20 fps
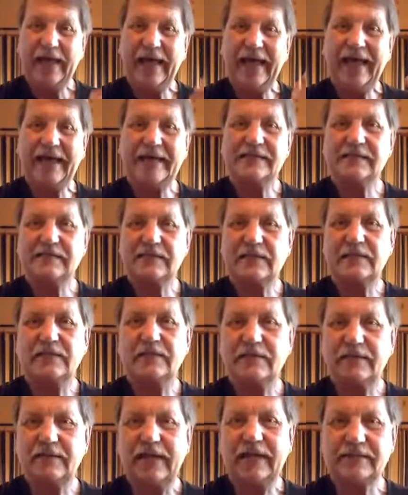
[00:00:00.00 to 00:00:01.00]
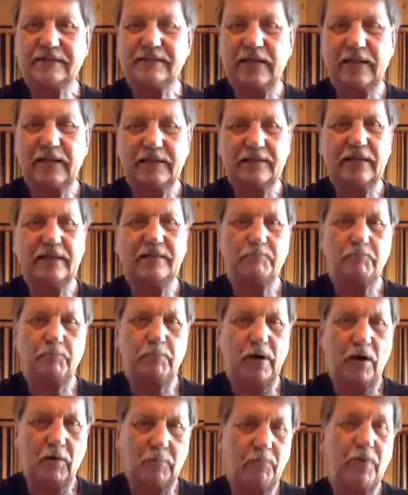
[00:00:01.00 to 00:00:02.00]
as like that
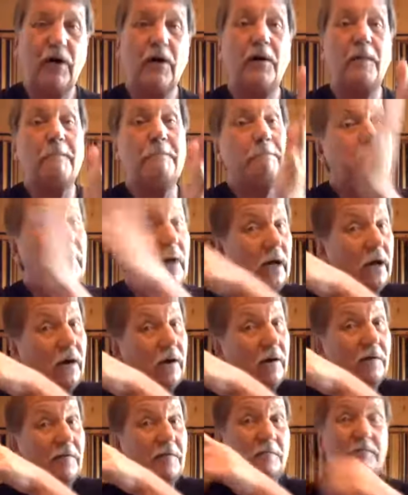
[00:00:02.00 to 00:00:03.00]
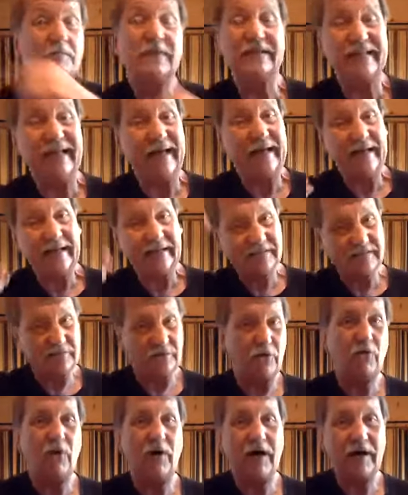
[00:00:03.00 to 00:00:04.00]
bom bom bom, that has to
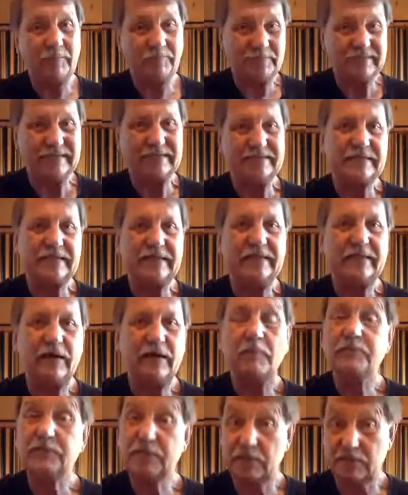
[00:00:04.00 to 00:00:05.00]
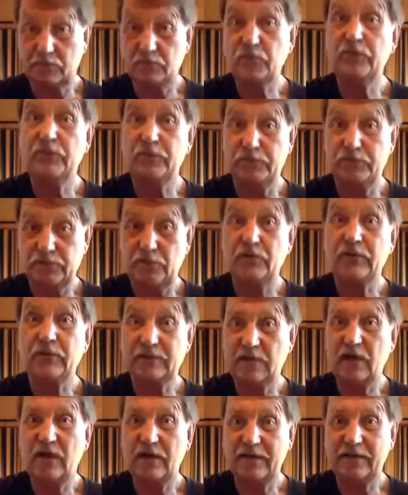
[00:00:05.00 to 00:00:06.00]
go up to D, up to the root or the
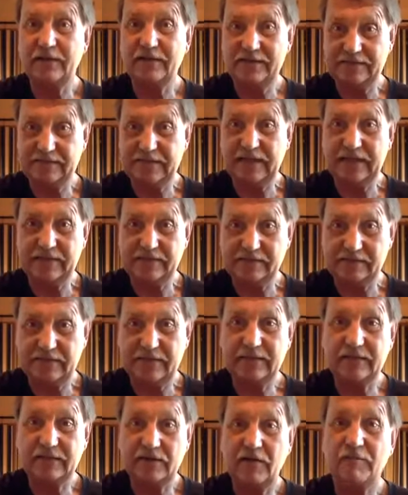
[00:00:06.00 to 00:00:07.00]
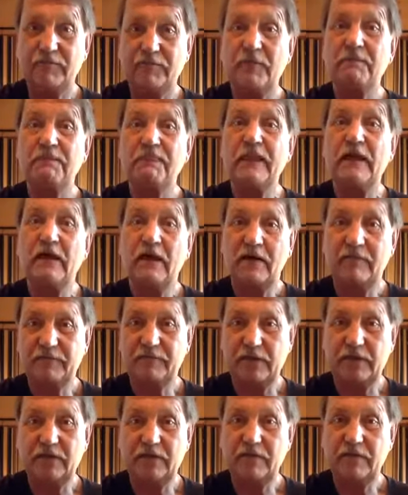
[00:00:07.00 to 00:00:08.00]
tonic in this case of
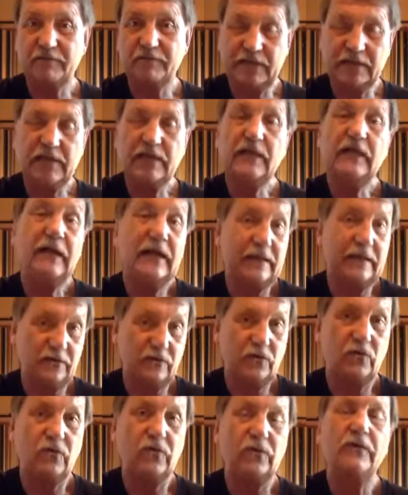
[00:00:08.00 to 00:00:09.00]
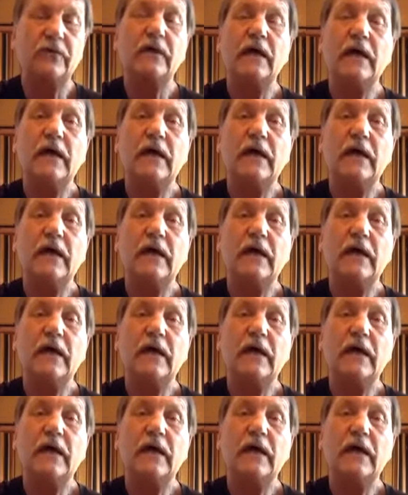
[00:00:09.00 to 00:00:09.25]
the key and the chord,